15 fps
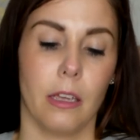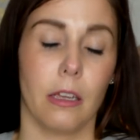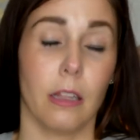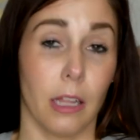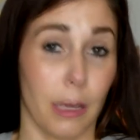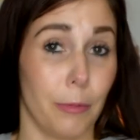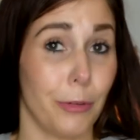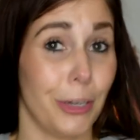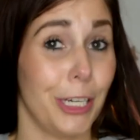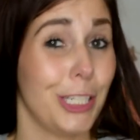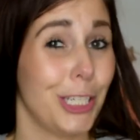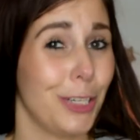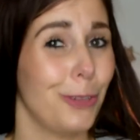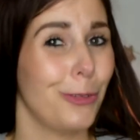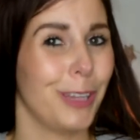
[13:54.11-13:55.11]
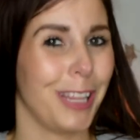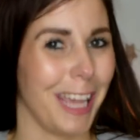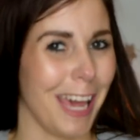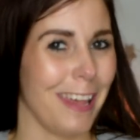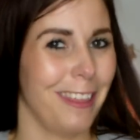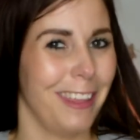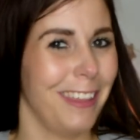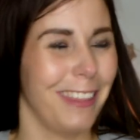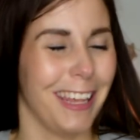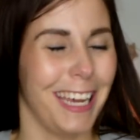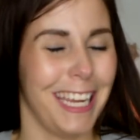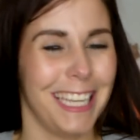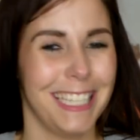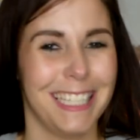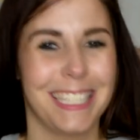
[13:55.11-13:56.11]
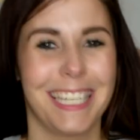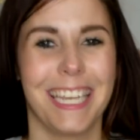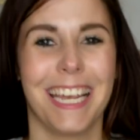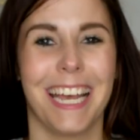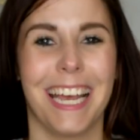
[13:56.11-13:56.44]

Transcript: collaboration with Kathleen Lights.